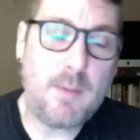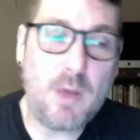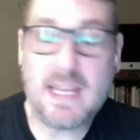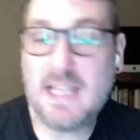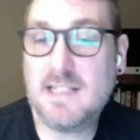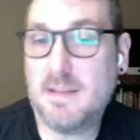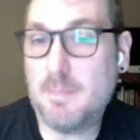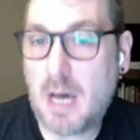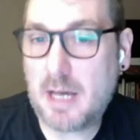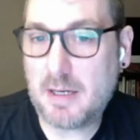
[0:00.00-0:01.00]
what is the
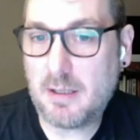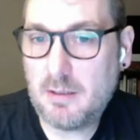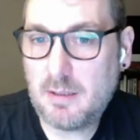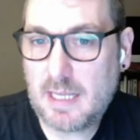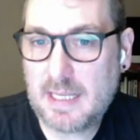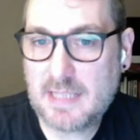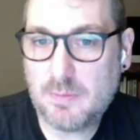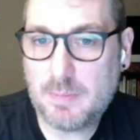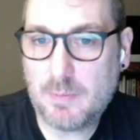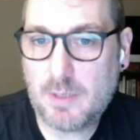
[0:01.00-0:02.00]
model i guess
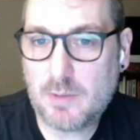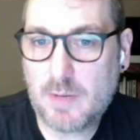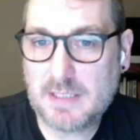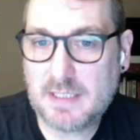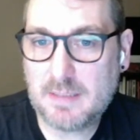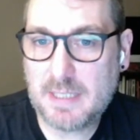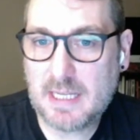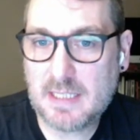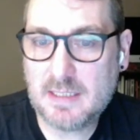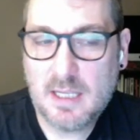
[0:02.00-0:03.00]
would be one question
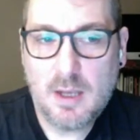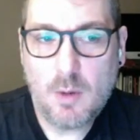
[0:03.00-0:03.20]
because